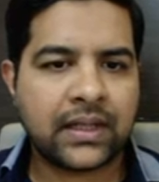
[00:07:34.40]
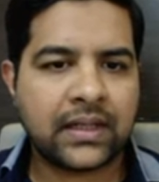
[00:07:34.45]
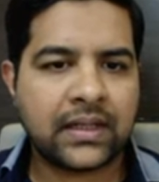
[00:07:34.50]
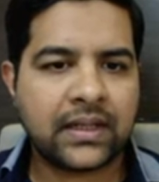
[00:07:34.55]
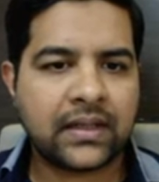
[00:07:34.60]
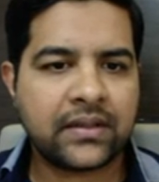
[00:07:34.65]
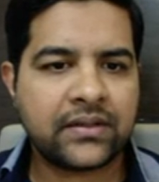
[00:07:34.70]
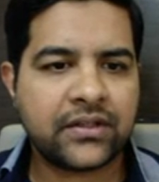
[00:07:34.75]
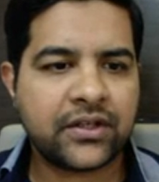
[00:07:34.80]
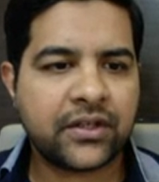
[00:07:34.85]

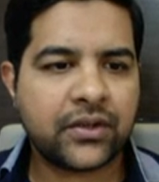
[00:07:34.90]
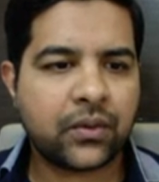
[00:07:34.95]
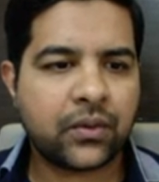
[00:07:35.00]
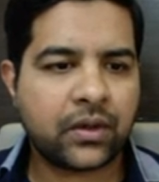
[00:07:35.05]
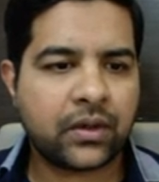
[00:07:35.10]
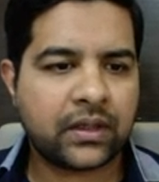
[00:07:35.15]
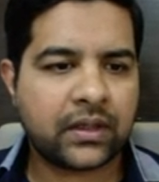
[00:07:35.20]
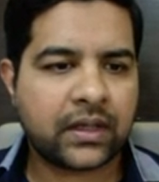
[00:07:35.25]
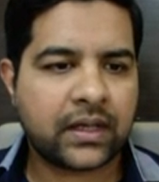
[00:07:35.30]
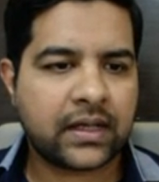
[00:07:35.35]
continue
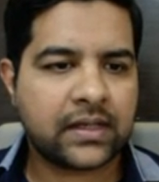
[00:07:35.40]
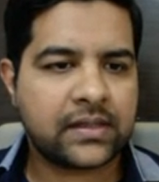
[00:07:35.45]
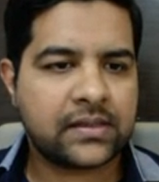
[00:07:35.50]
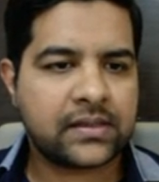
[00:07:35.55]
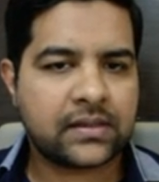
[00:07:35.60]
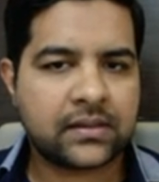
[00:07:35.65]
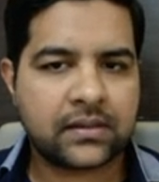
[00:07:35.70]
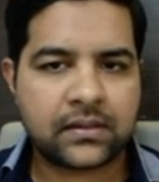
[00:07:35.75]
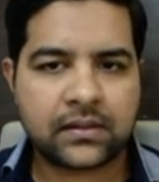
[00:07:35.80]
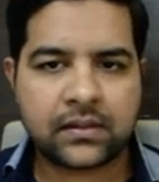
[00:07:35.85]
on,
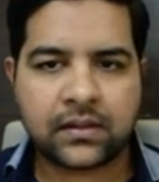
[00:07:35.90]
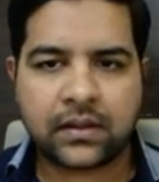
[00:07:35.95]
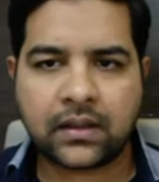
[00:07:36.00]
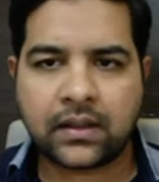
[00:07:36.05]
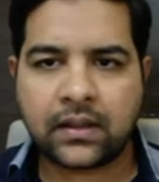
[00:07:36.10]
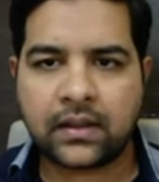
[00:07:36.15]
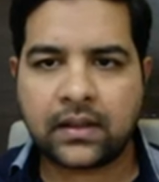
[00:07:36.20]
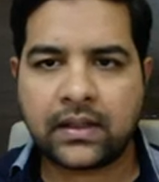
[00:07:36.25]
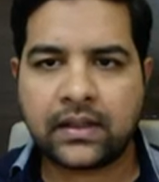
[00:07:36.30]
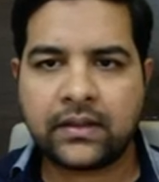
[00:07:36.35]
guys.
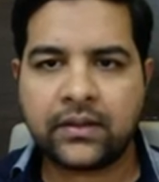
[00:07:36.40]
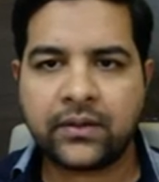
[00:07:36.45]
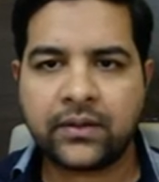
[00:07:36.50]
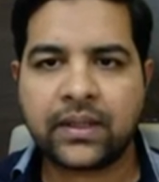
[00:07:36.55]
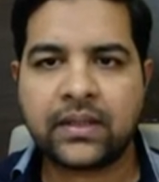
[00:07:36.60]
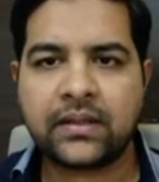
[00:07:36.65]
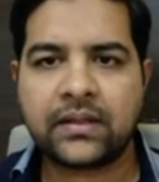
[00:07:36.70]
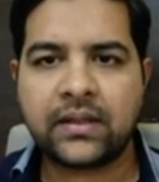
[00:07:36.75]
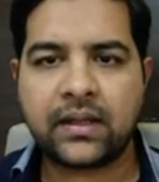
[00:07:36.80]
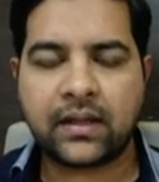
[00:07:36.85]
You
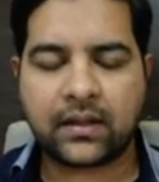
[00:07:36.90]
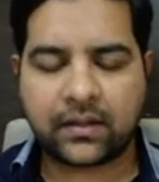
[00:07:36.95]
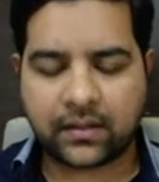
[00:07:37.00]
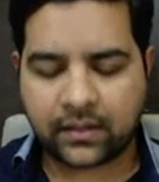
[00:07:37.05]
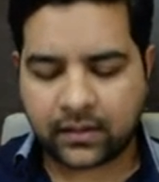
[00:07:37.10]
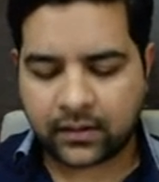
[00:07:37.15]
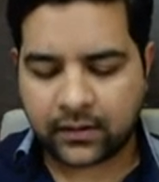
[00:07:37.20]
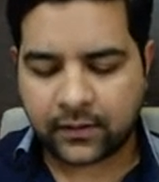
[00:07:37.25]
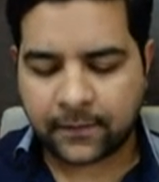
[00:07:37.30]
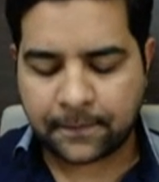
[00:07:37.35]
can take
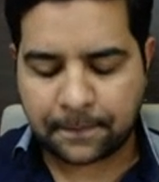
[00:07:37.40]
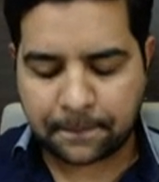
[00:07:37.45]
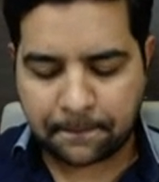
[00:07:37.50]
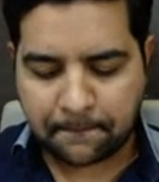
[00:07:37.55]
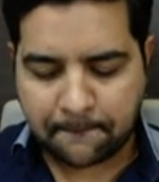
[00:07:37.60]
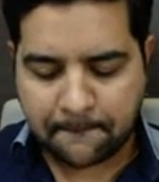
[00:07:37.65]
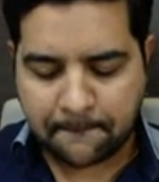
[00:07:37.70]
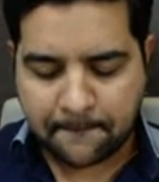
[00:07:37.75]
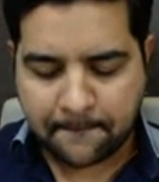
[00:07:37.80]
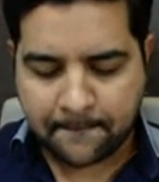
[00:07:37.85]

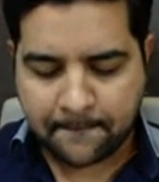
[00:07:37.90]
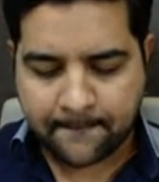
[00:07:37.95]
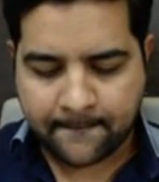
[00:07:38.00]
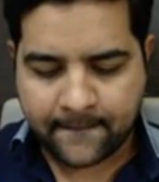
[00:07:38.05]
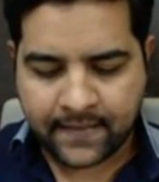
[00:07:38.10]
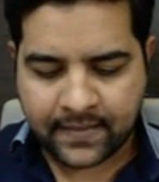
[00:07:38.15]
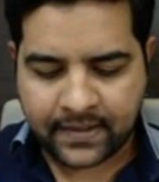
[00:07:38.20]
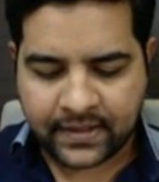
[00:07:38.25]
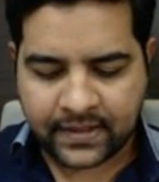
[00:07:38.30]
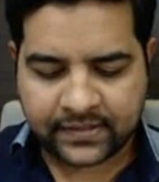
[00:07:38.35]

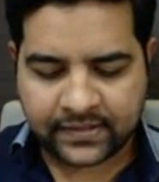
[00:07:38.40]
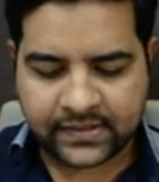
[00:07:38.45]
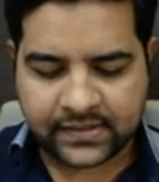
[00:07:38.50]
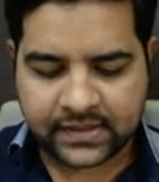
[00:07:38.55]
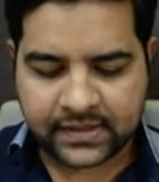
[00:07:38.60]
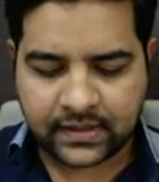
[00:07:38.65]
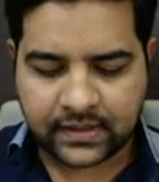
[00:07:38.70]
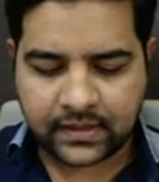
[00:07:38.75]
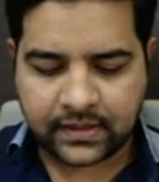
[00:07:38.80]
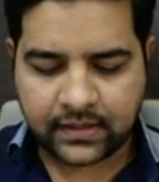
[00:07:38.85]
let's
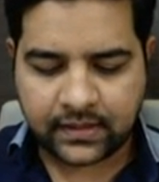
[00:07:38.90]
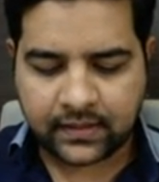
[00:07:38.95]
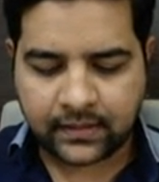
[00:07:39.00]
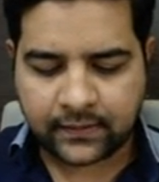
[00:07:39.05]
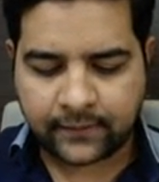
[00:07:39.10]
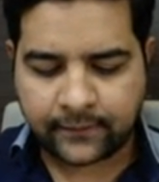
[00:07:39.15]
say